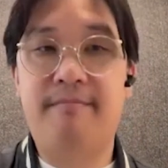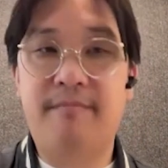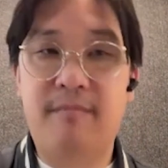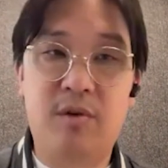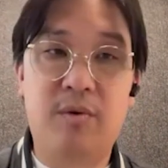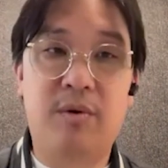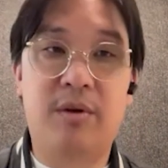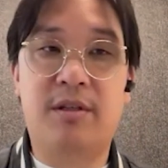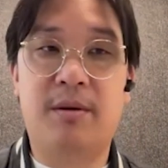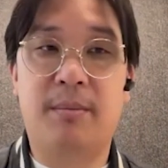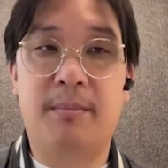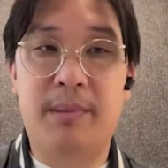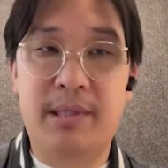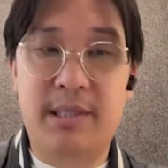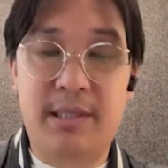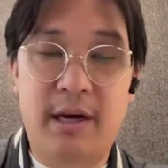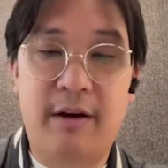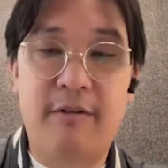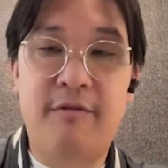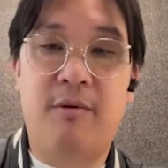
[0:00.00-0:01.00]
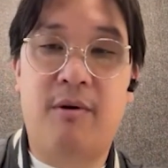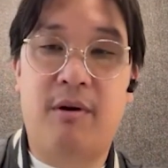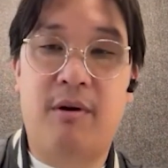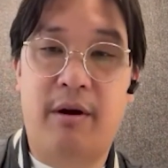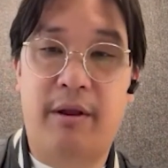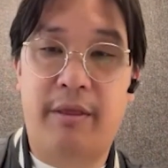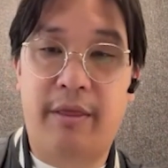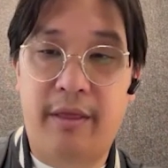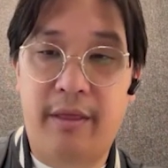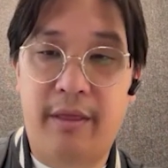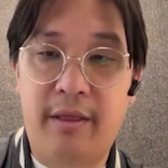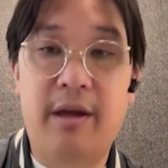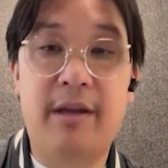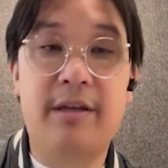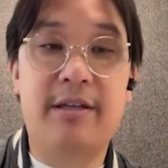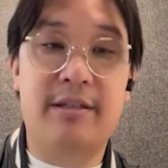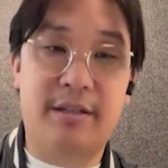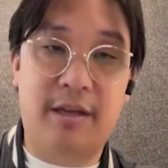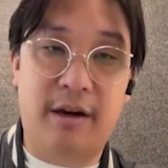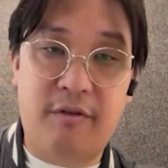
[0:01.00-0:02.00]
doing some biz dev work on
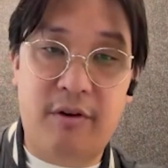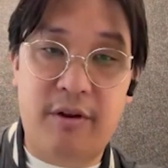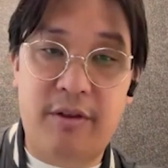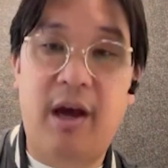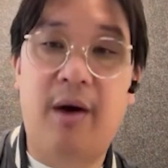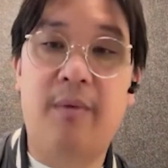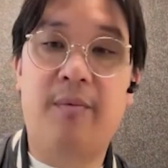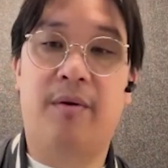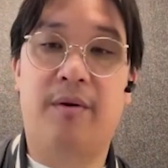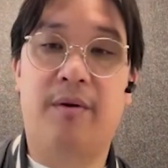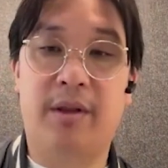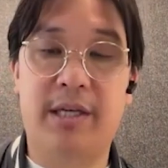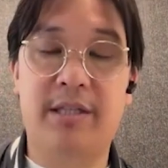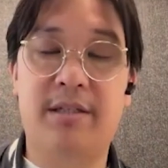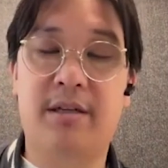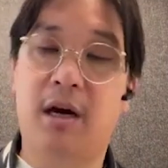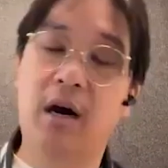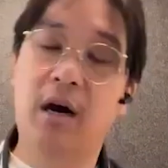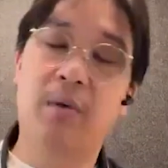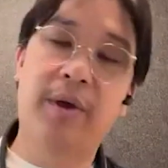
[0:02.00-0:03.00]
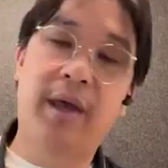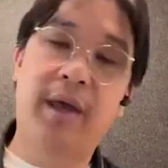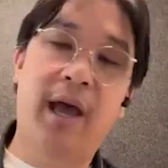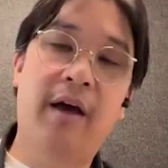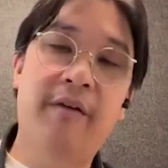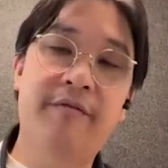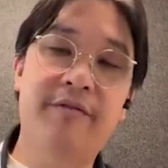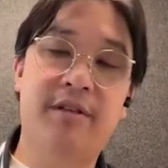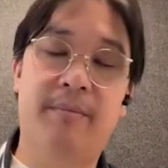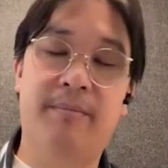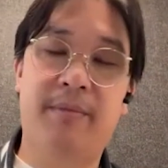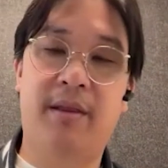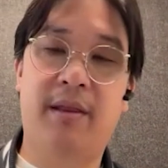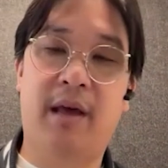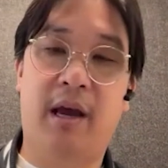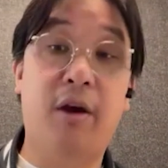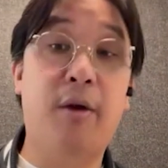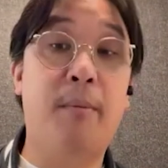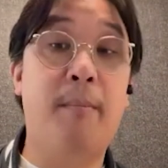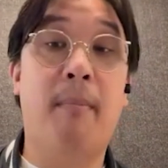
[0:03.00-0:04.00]
discovering that, we realized, we have something
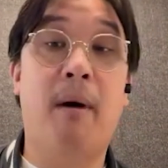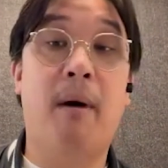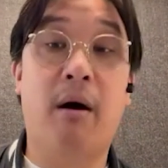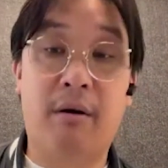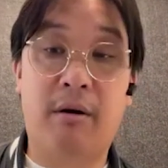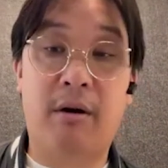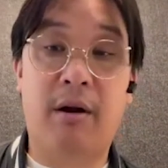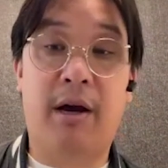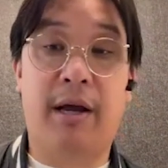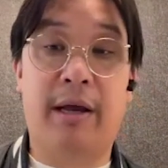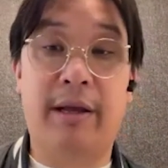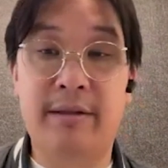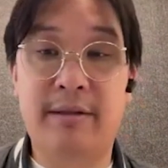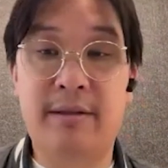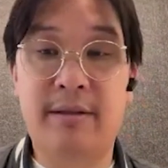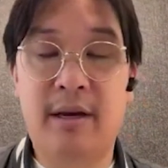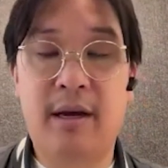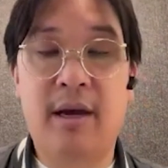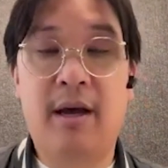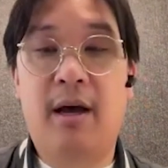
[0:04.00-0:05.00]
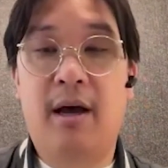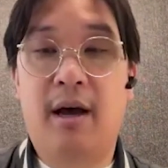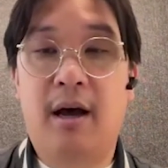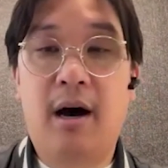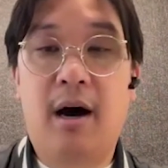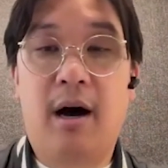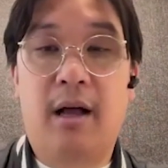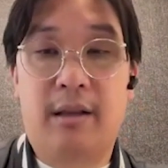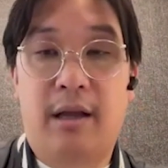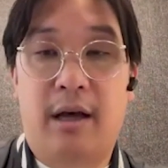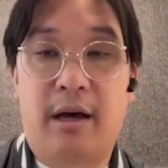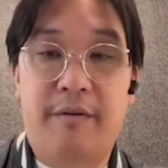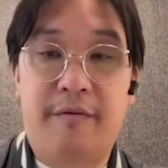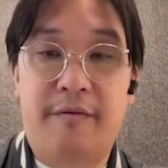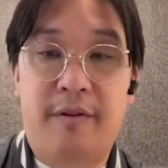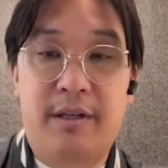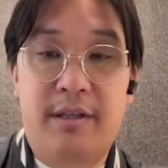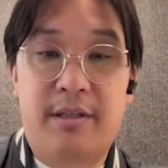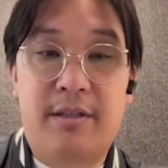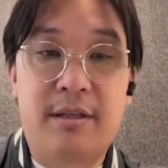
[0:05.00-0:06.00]
that could modernize a lot of
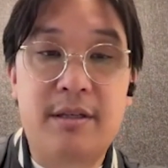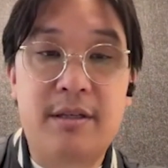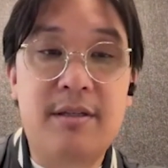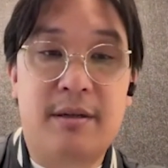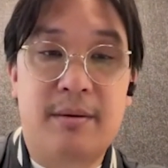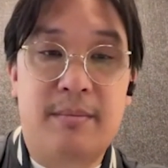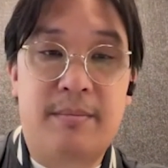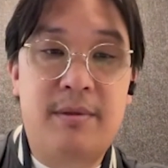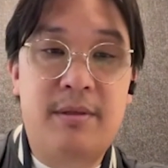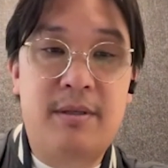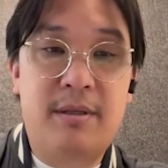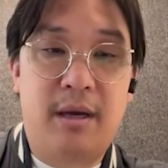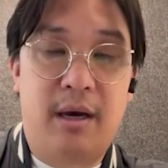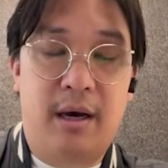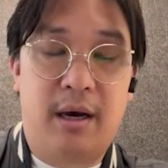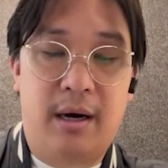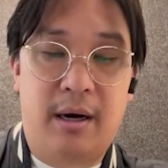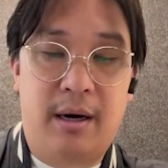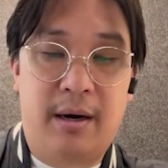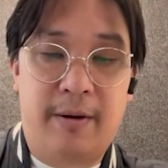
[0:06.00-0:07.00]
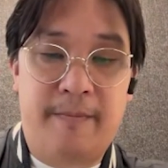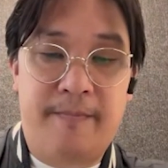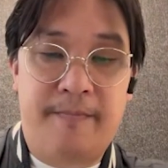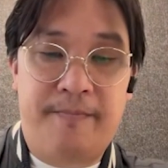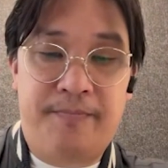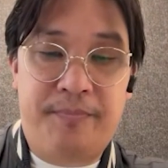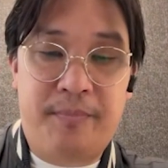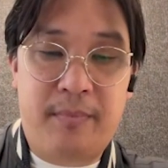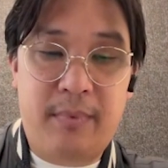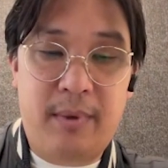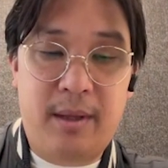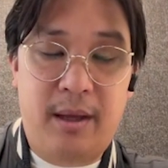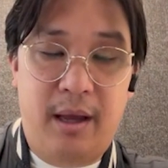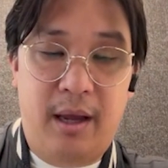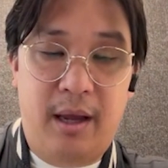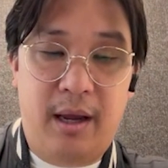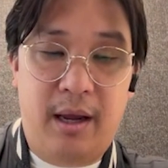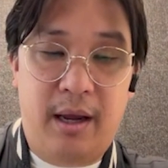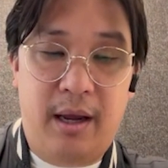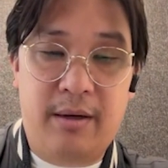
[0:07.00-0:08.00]
these systems.
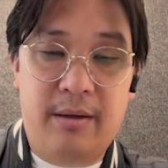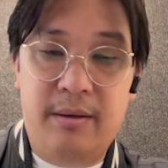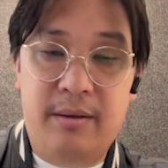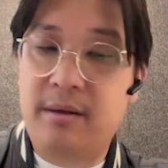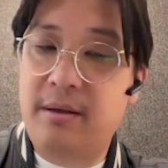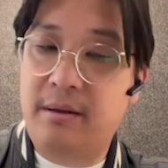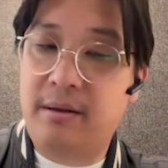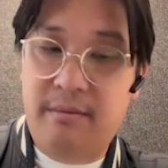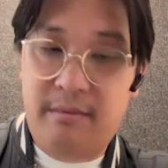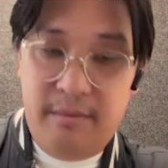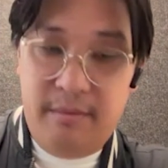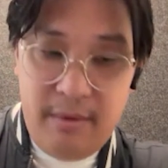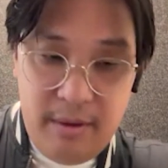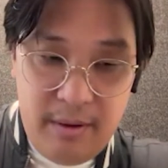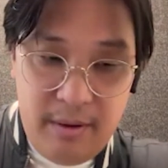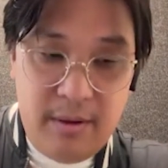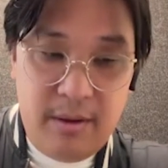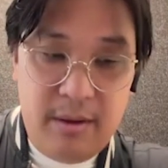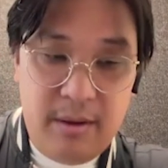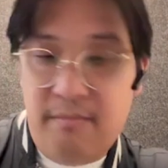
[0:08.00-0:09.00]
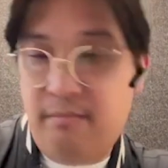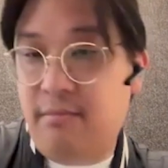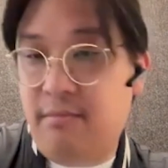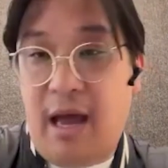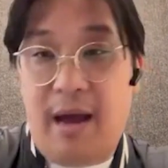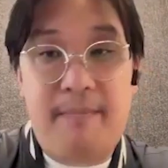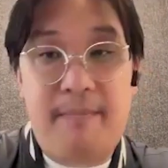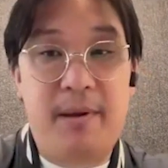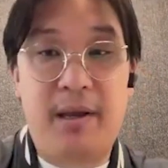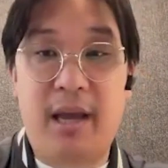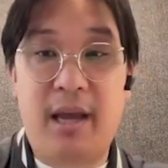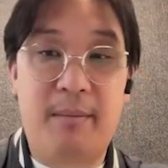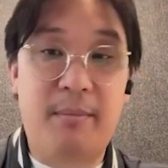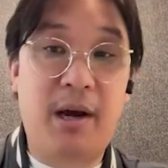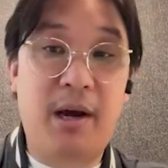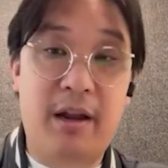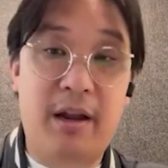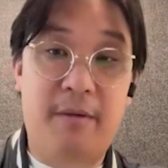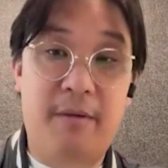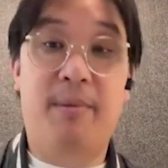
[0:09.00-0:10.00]
And that became
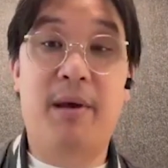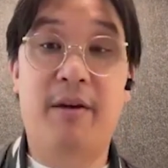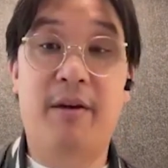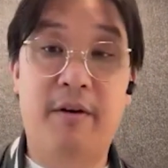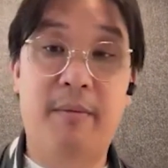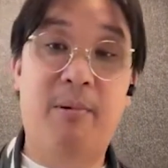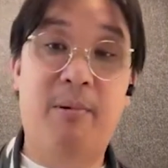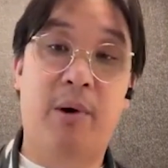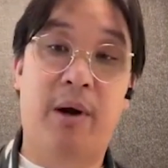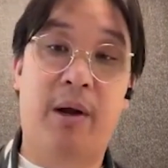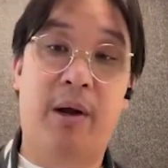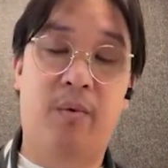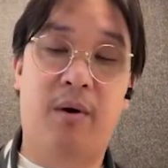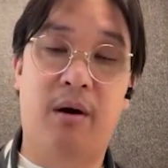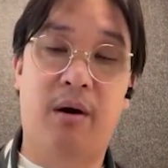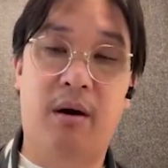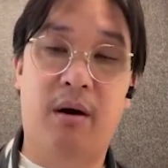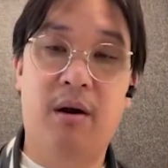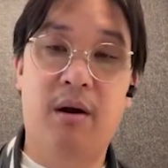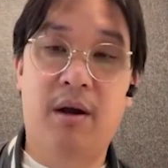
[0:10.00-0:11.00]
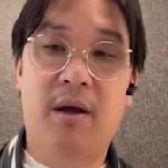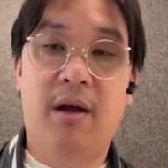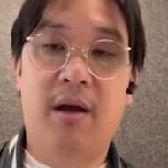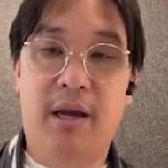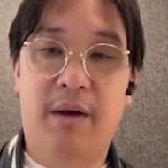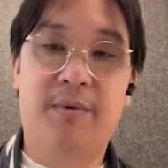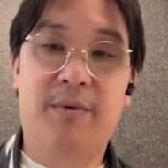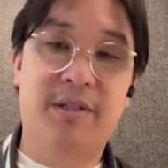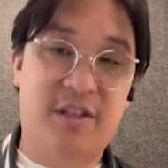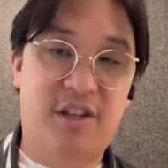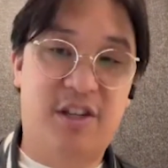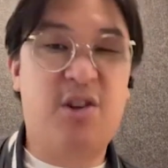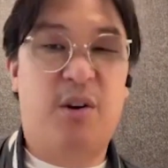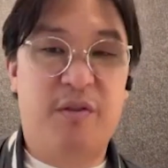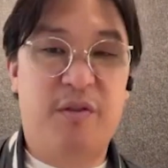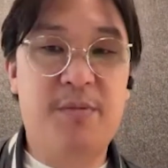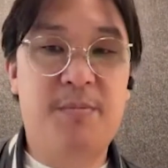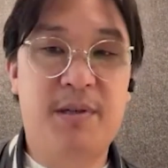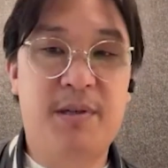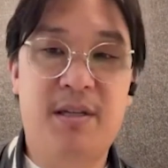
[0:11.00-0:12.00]
kind of the pivot point where it was a
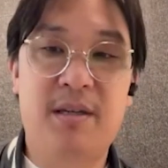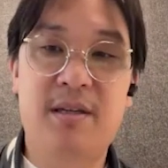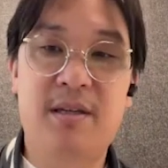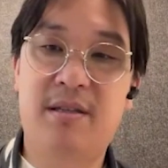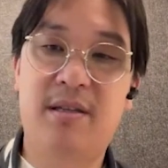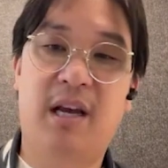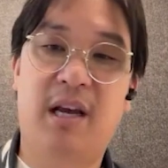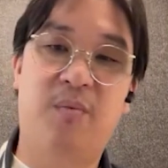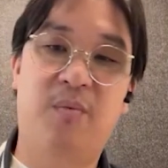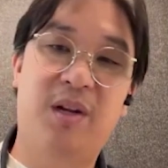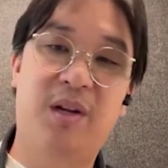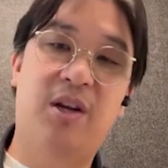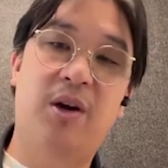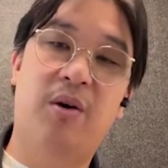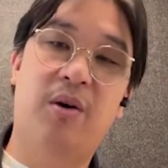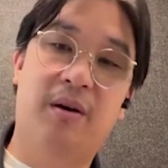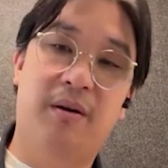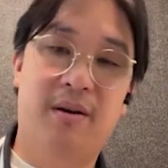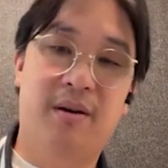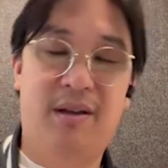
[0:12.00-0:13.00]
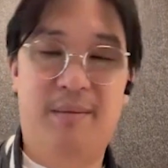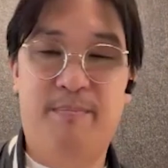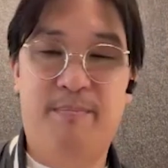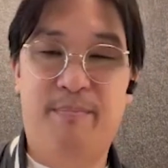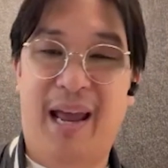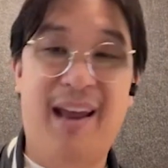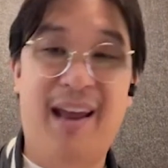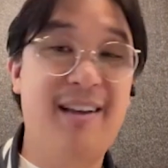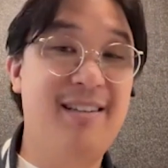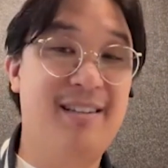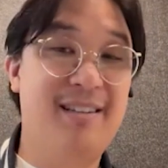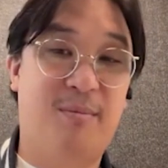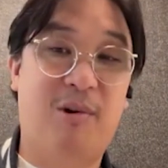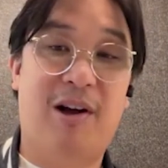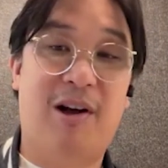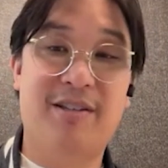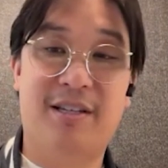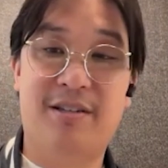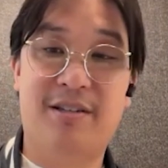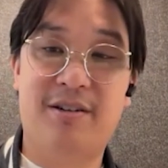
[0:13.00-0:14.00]
service business, and we'd go to banks and
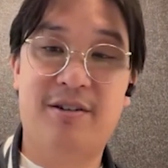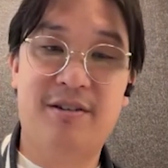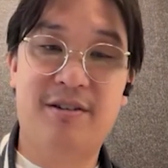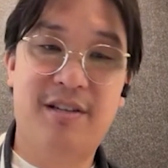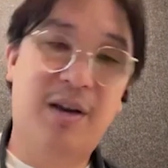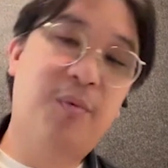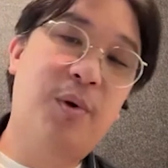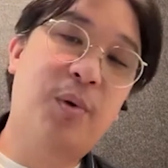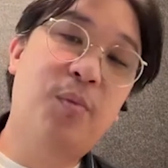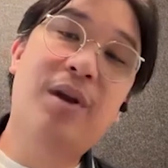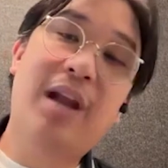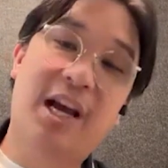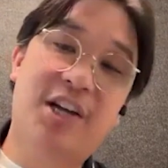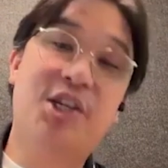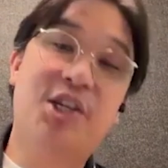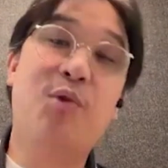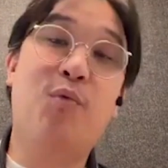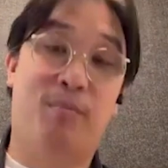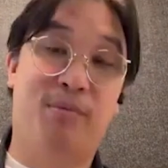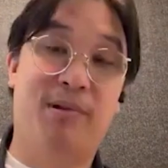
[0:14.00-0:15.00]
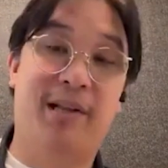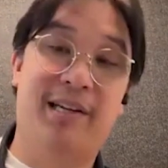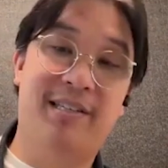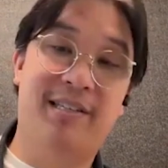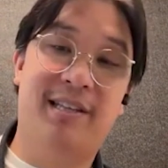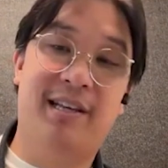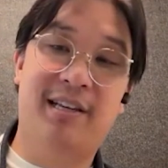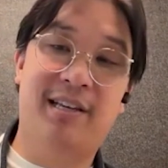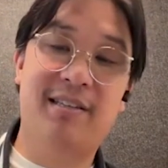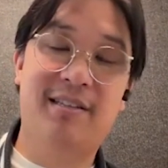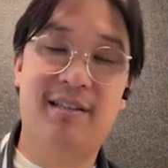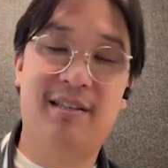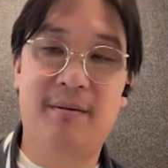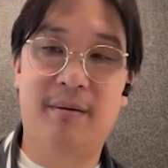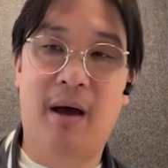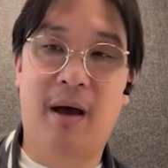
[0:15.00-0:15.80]
processors. We wouldn't actually replace things,